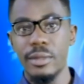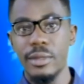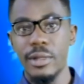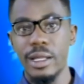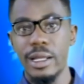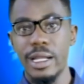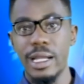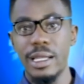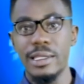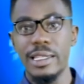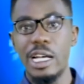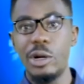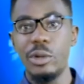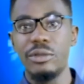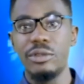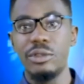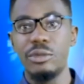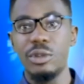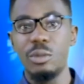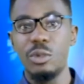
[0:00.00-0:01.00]
It has,
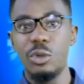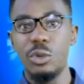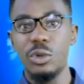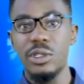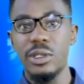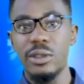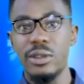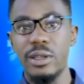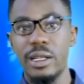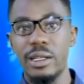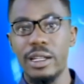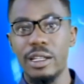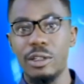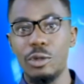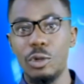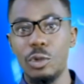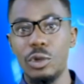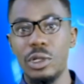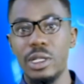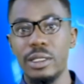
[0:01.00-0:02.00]
however, reported that
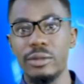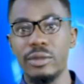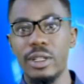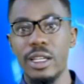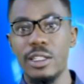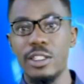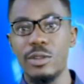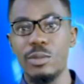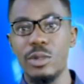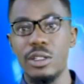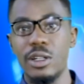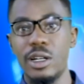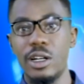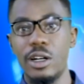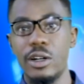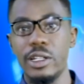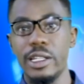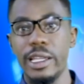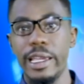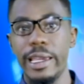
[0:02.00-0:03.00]
Angola has been
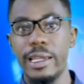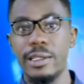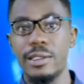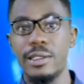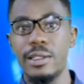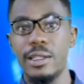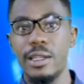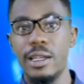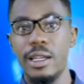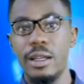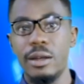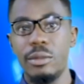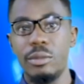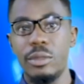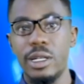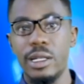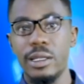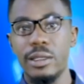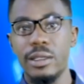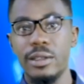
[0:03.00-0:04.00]
hard hit
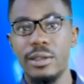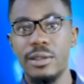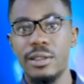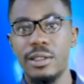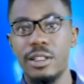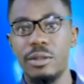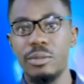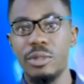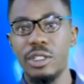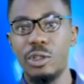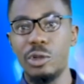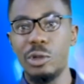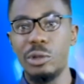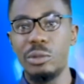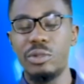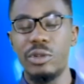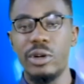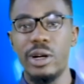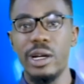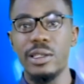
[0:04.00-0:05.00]
by the slumping oil
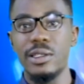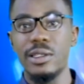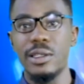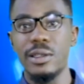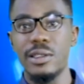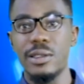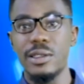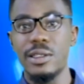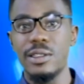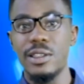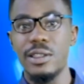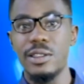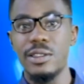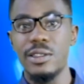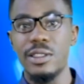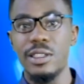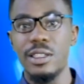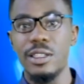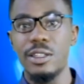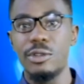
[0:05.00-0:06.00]
prices since
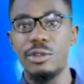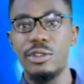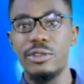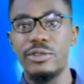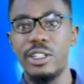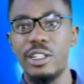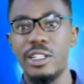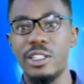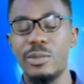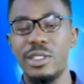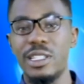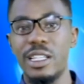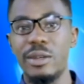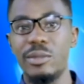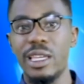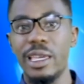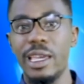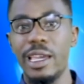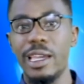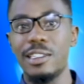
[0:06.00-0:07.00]
the coronavirus
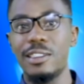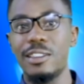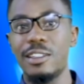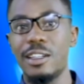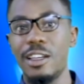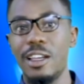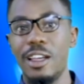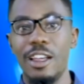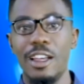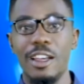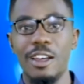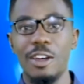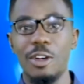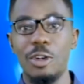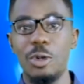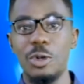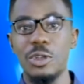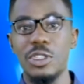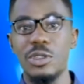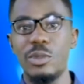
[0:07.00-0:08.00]
pandemic hit,
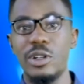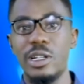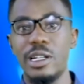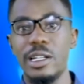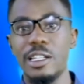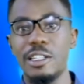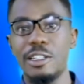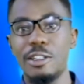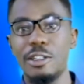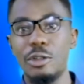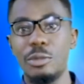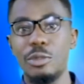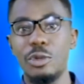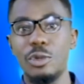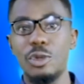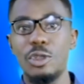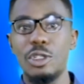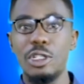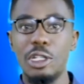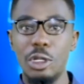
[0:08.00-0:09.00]
caused by a global
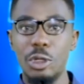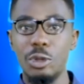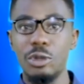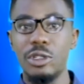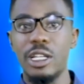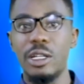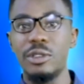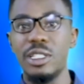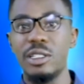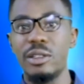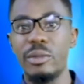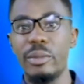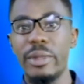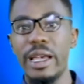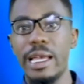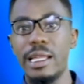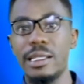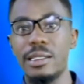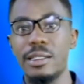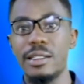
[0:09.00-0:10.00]
slowdown in
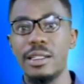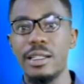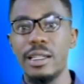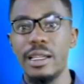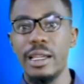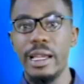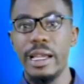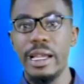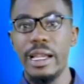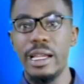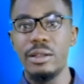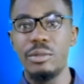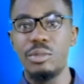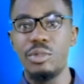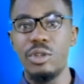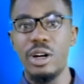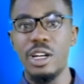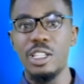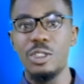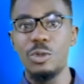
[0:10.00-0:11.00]
demand and a
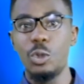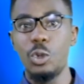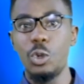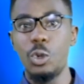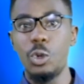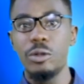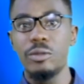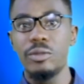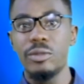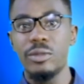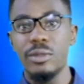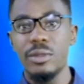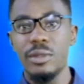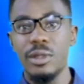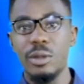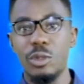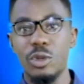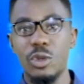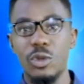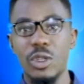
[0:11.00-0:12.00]
price war
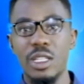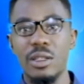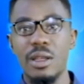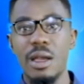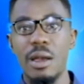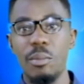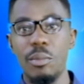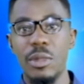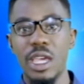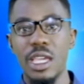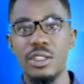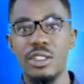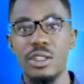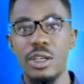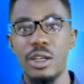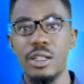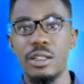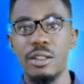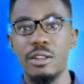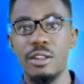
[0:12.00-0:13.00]
between
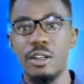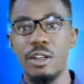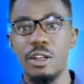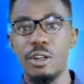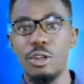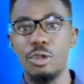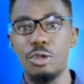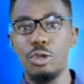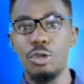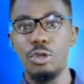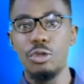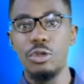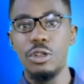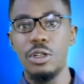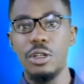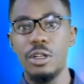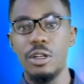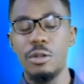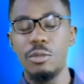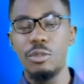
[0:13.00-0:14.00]
major crude
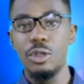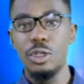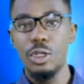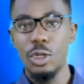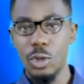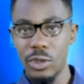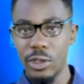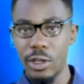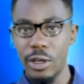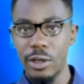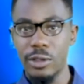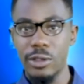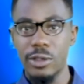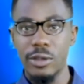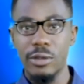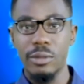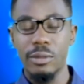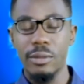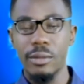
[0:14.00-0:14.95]
producers.